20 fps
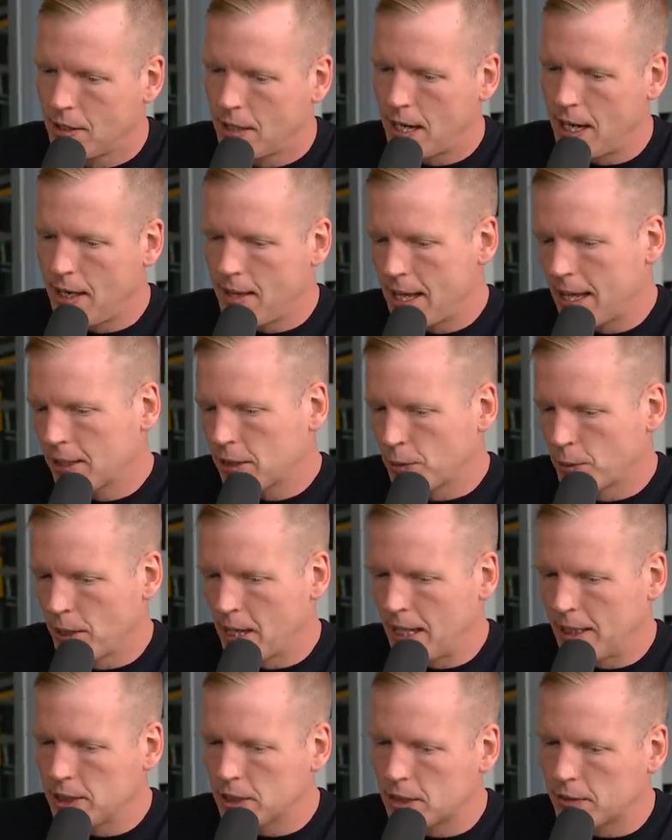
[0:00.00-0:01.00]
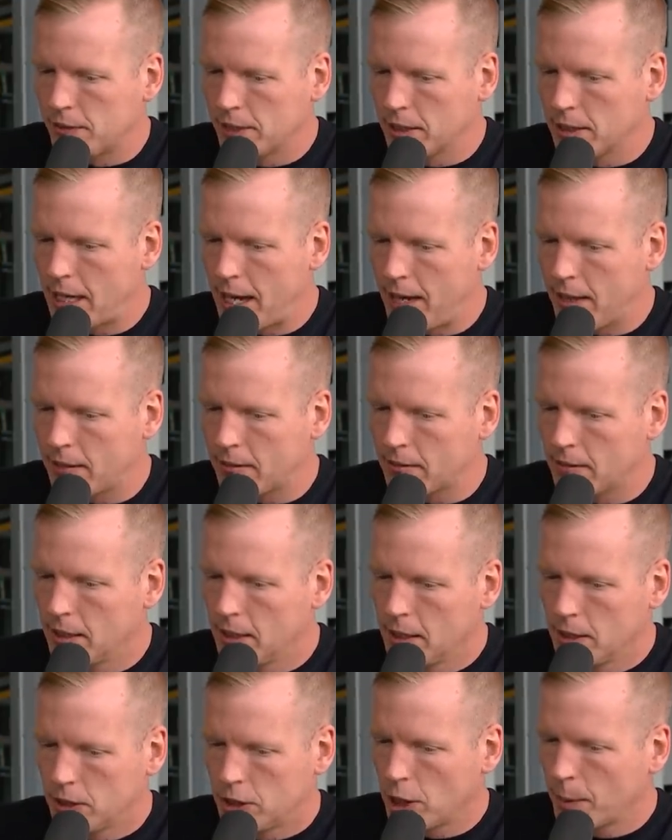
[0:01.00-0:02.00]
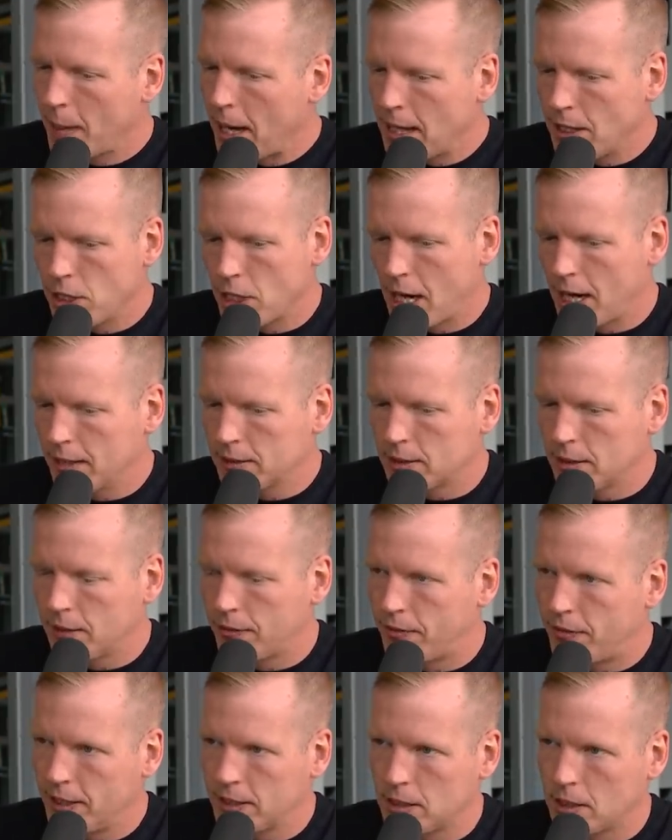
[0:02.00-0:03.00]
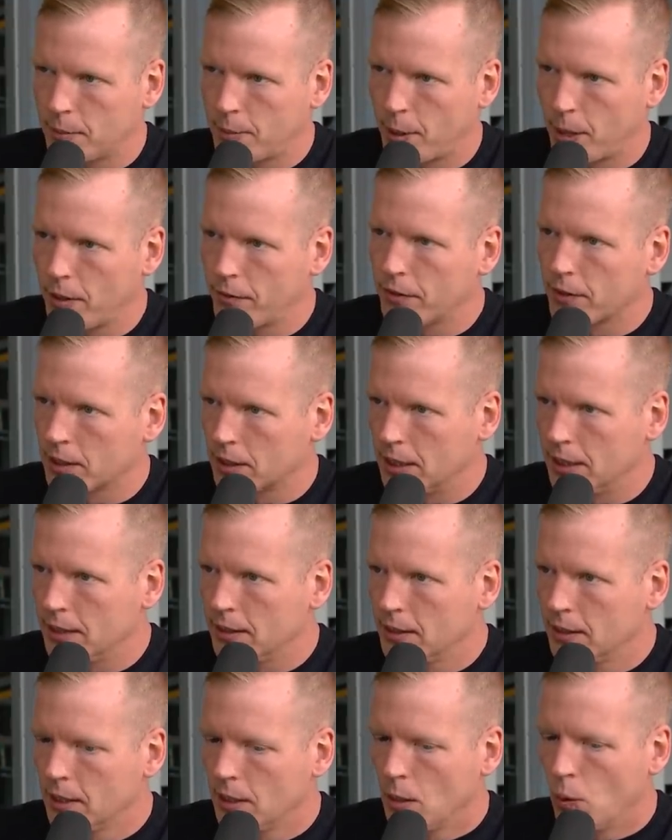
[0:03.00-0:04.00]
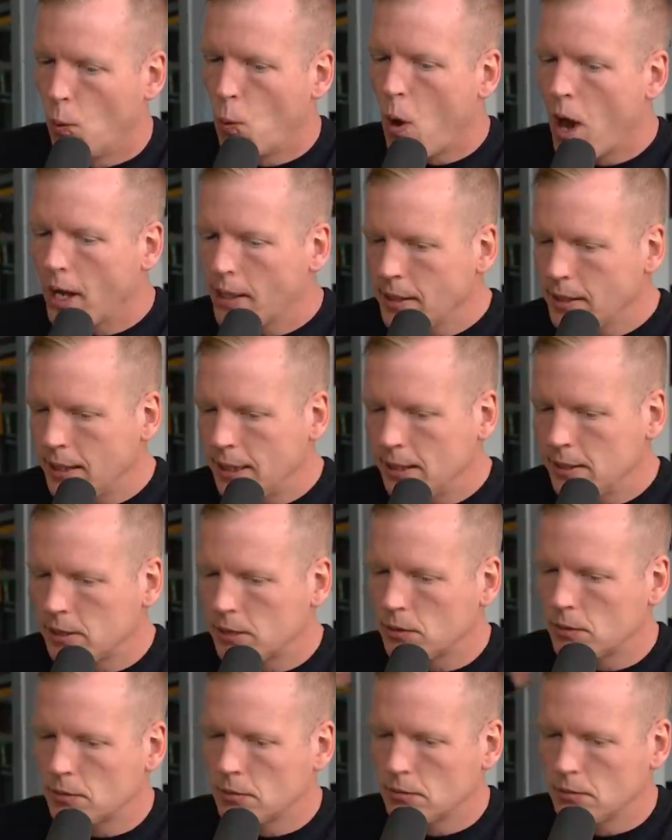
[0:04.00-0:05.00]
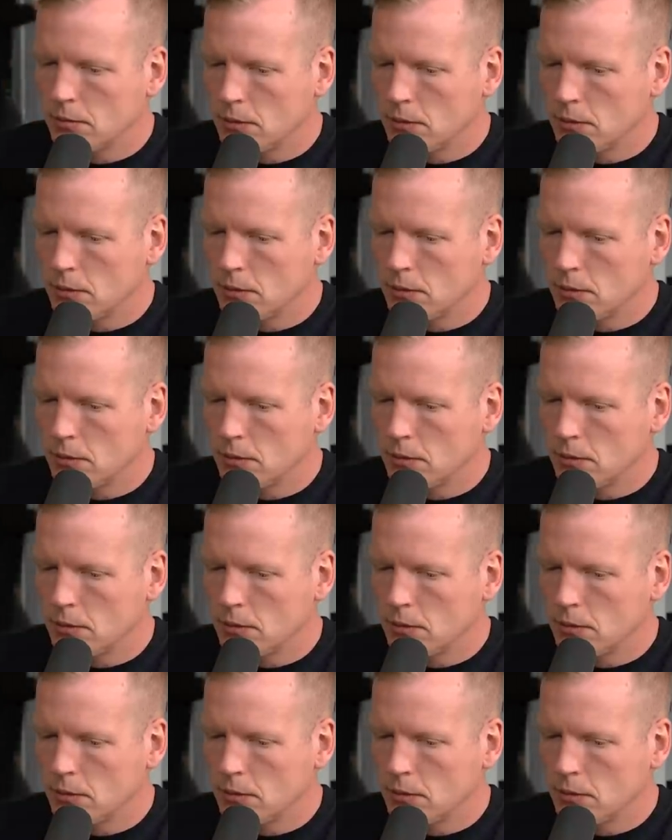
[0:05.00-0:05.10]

And that's where I just feel like Jermaine Johnson fits it perfectly. One, he's...